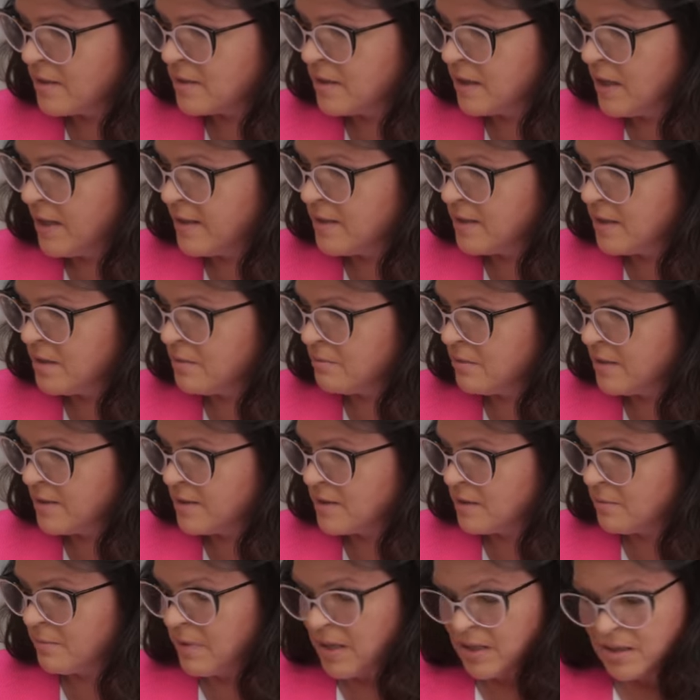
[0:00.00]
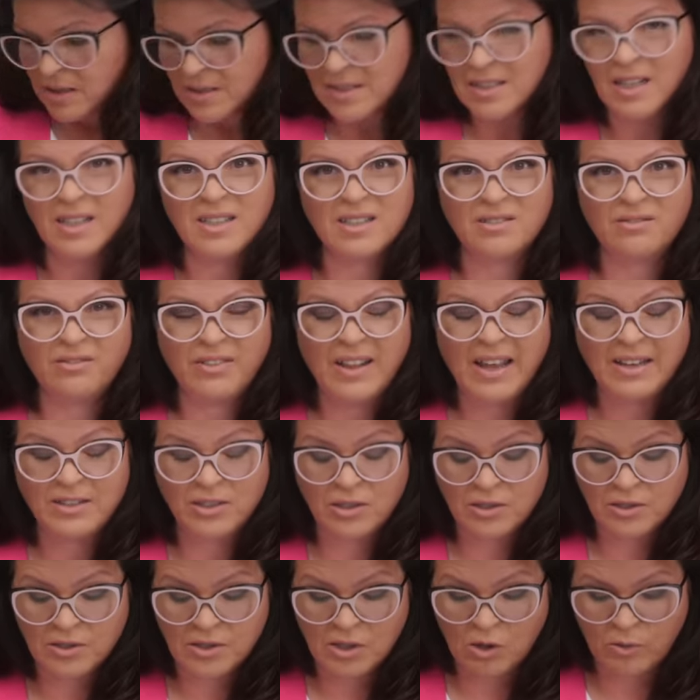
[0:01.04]
The idea was to make this nice and flat so
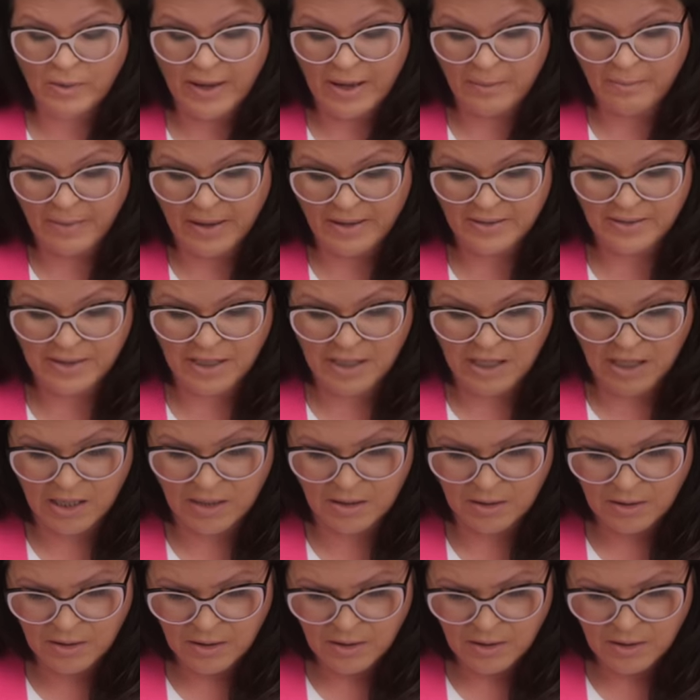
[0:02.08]
there's no apex in it.